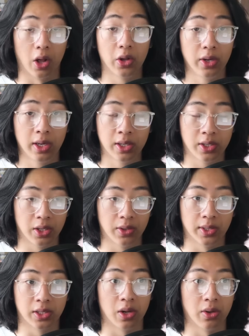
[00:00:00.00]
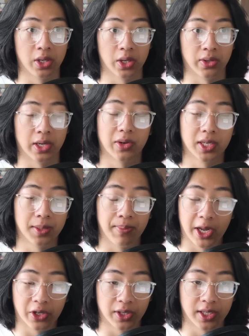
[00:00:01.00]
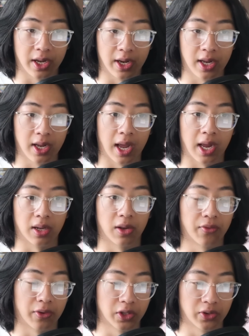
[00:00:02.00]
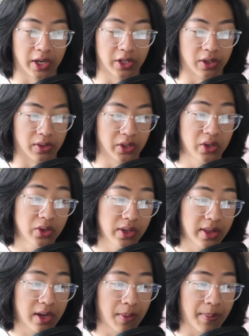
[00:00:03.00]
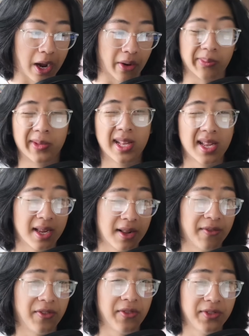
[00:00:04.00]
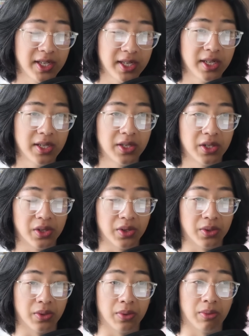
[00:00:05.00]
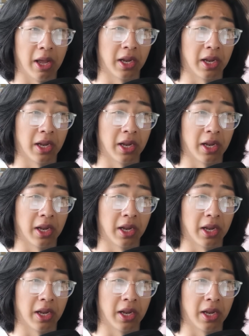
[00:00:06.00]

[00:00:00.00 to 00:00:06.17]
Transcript: you need to do is go to your nearest major city and look for trade shows. Usually they're about $50 to like